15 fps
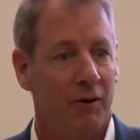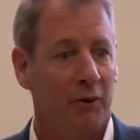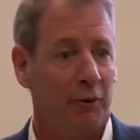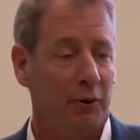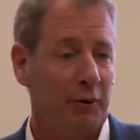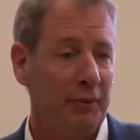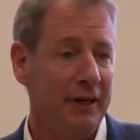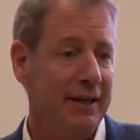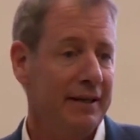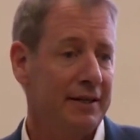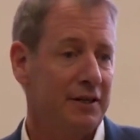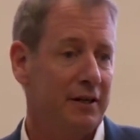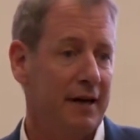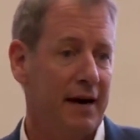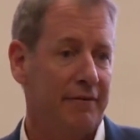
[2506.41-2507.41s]
But what it mean
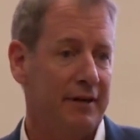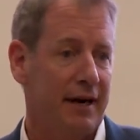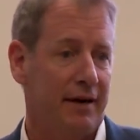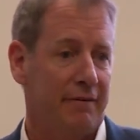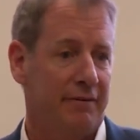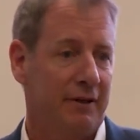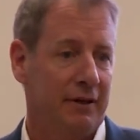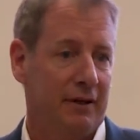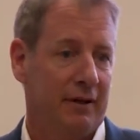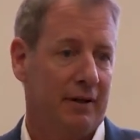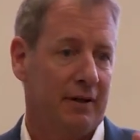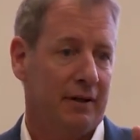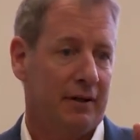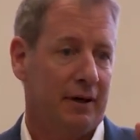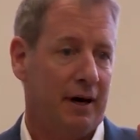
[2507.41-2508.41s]
is you'd have to have
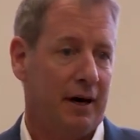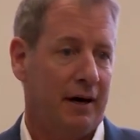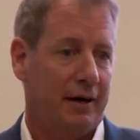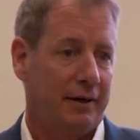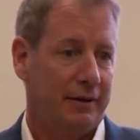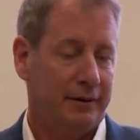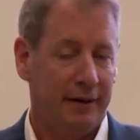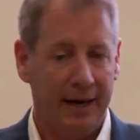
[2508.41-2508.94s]
Uh,